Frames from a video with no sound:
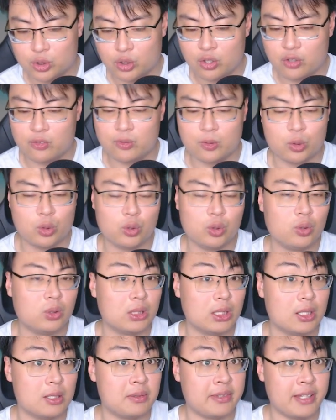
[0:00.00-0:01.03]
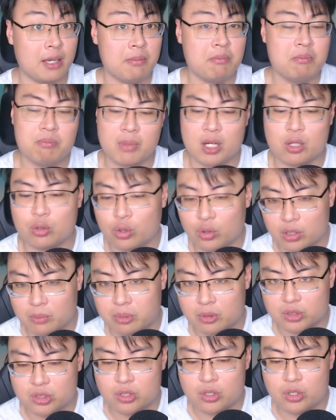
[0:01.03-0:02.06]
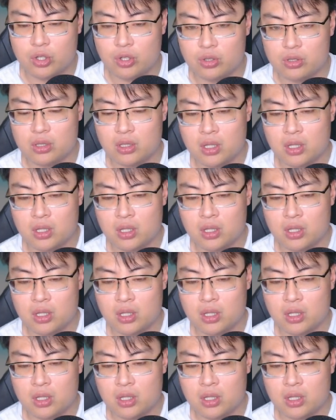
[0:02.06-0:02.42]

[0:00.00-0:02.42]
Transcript: So if you don't know the name, but you know the postal code,